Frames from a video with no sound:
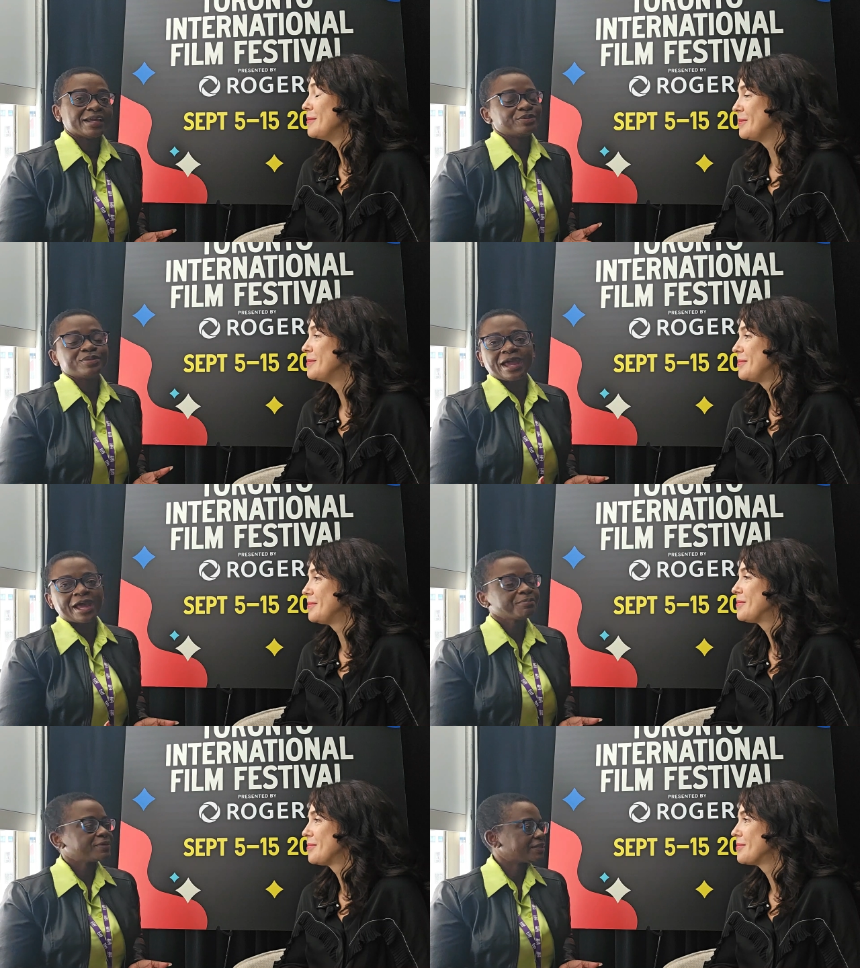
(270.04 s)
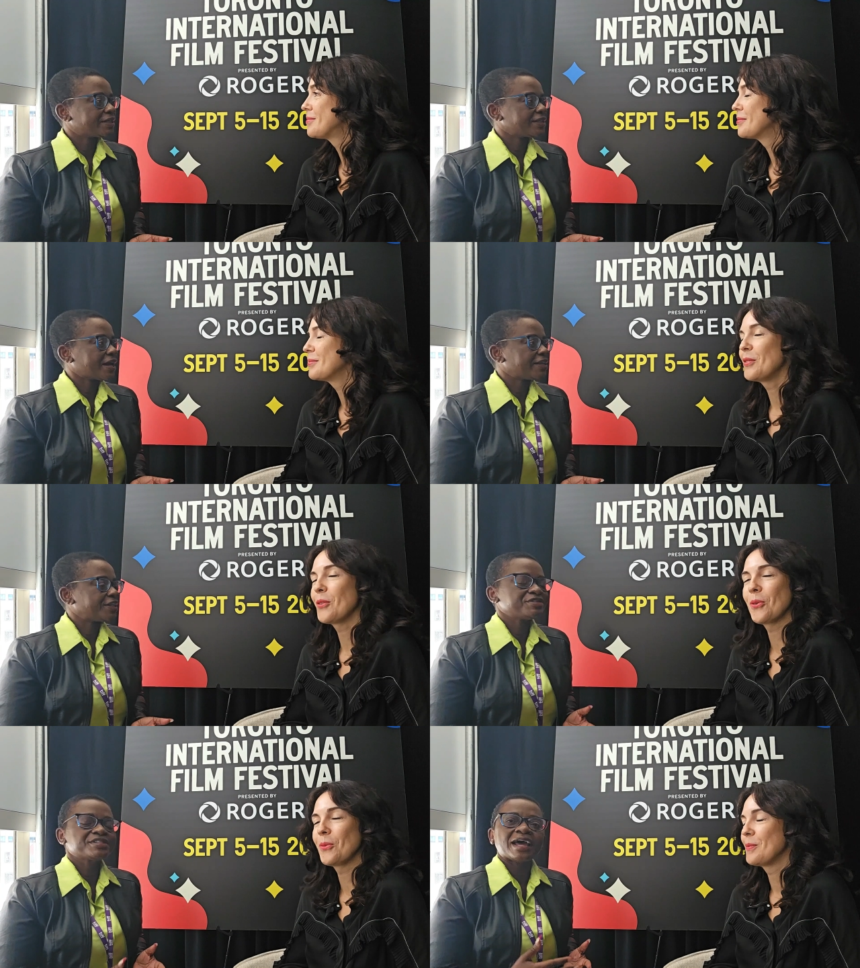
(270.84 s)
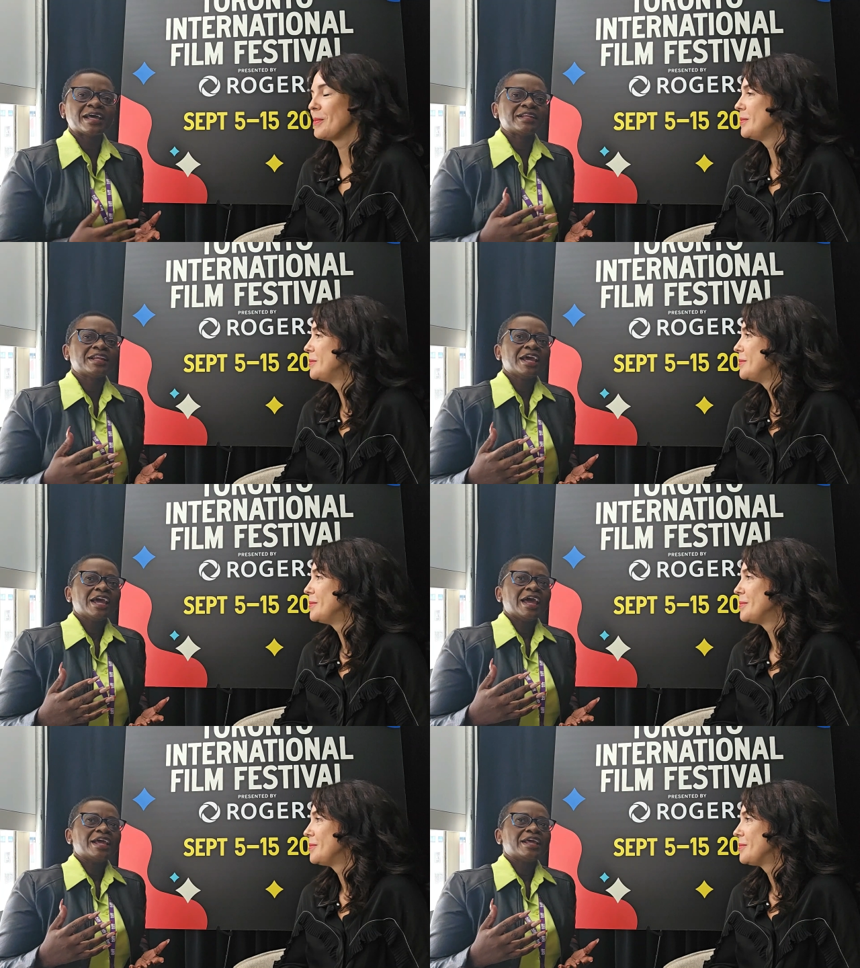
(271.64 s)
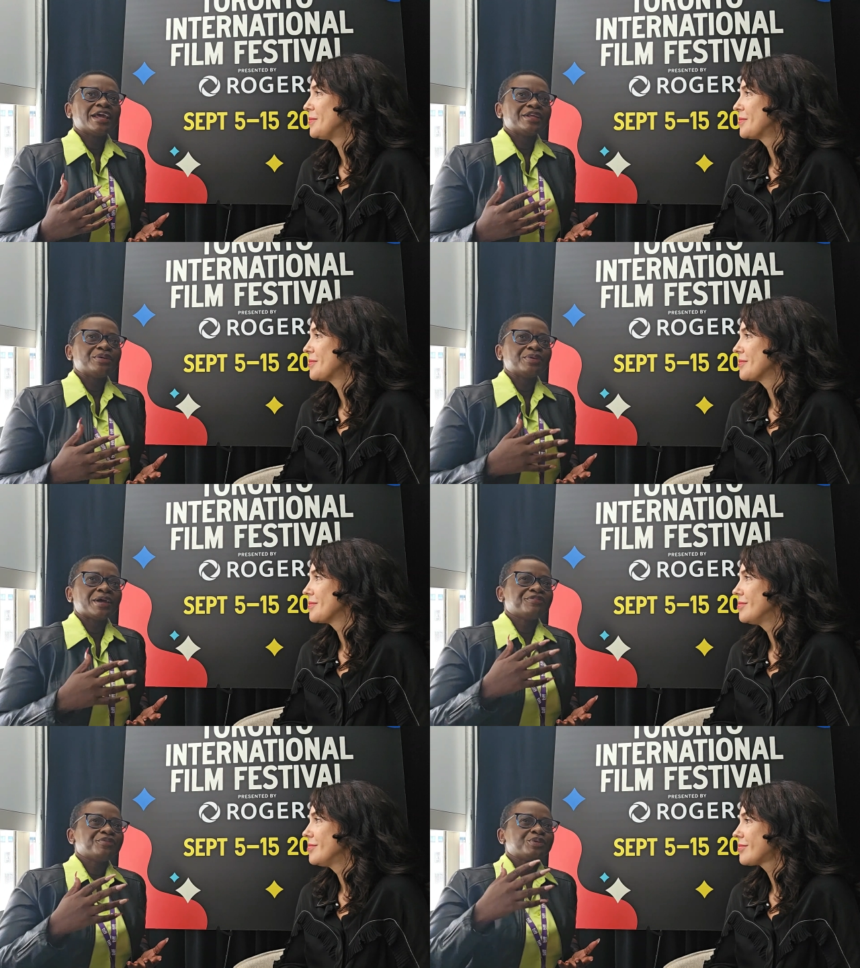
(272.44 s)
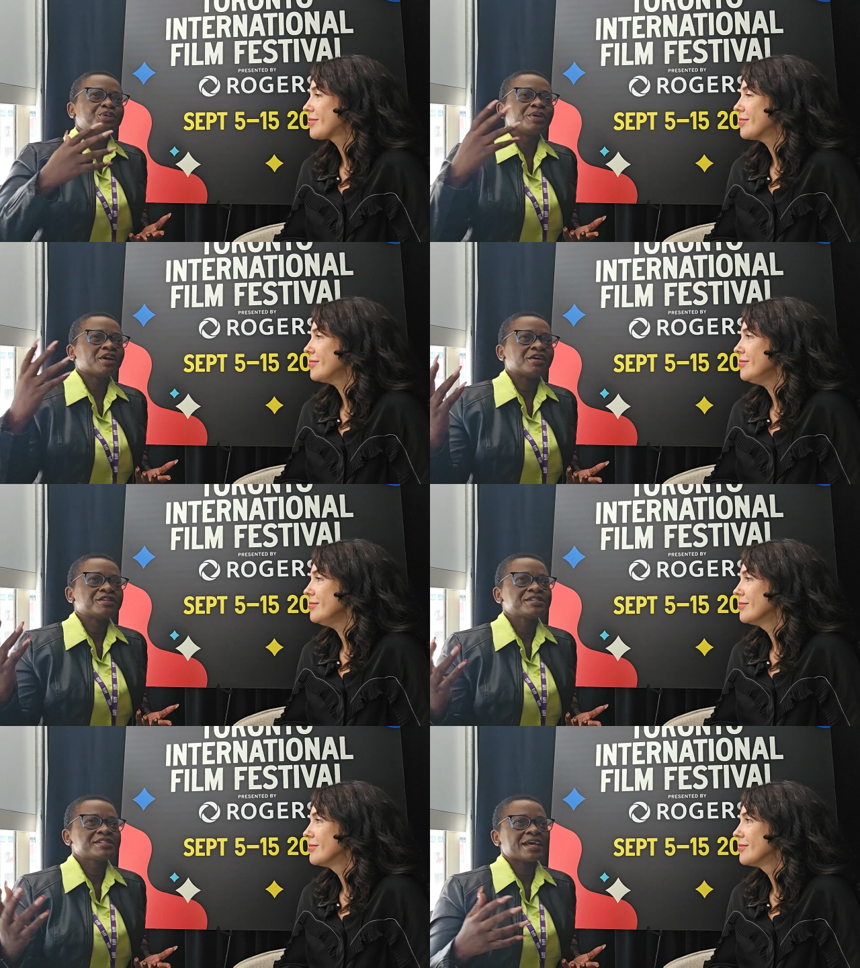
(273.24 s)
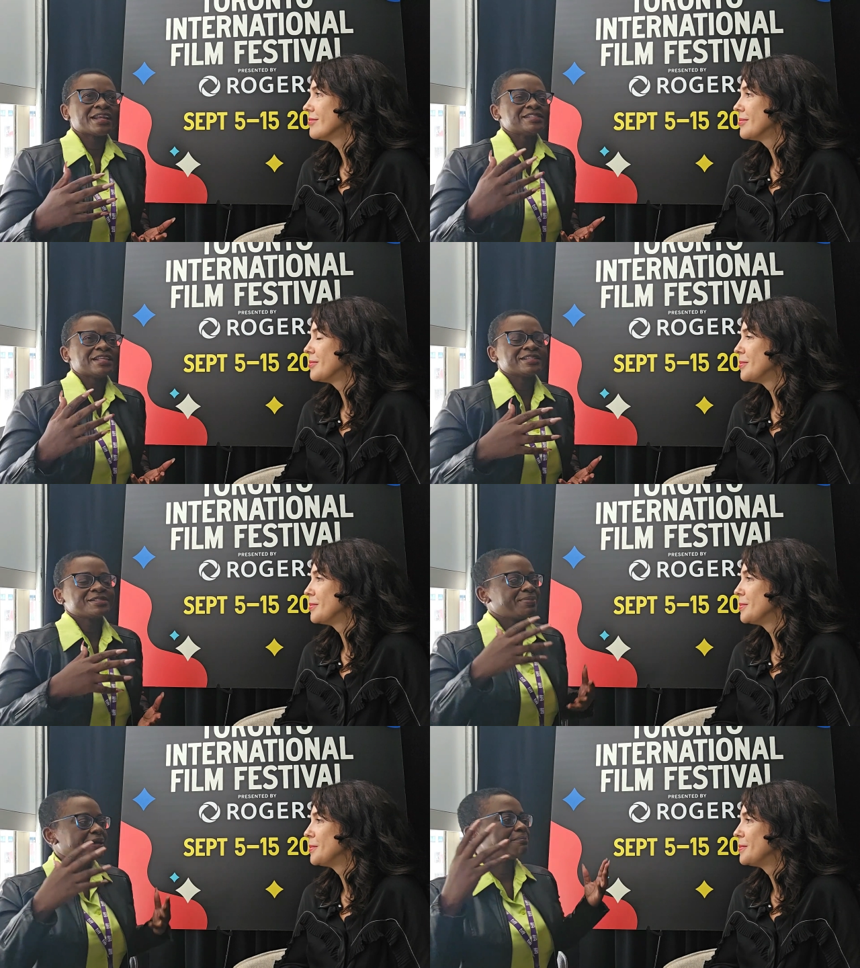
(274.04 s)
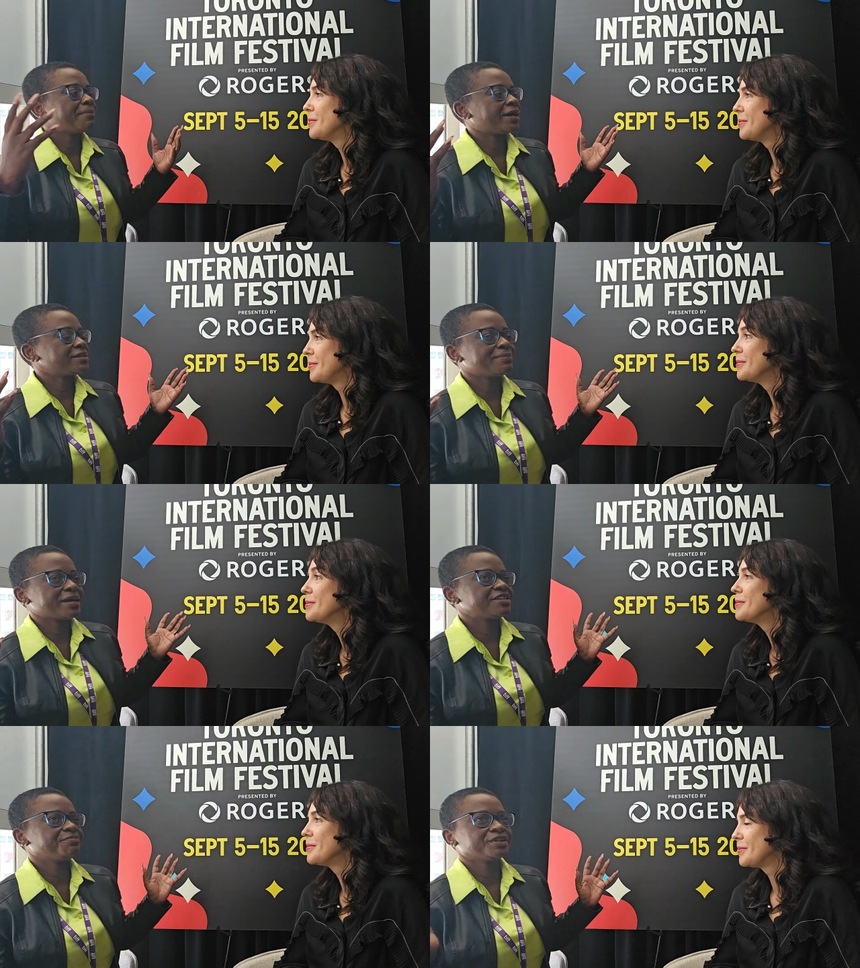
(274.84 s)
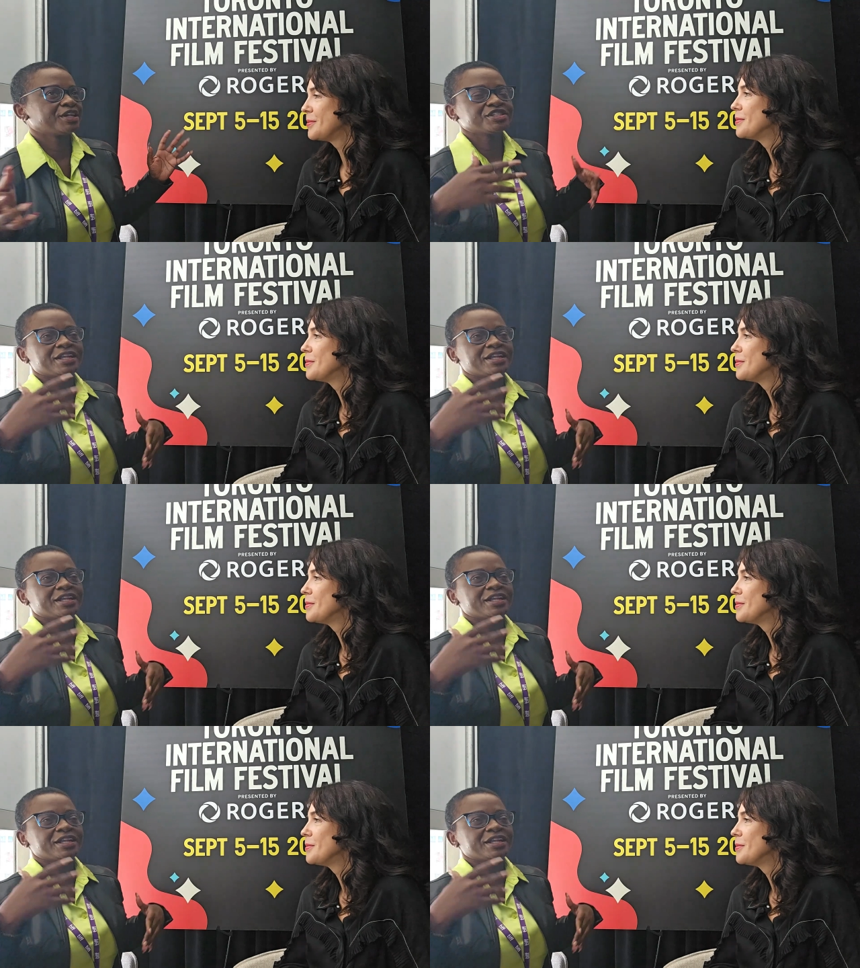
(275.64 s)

Speaker 1: Like you can't predict that. Yeah. There's and you if you do it on set, it's like this big mass, massive production.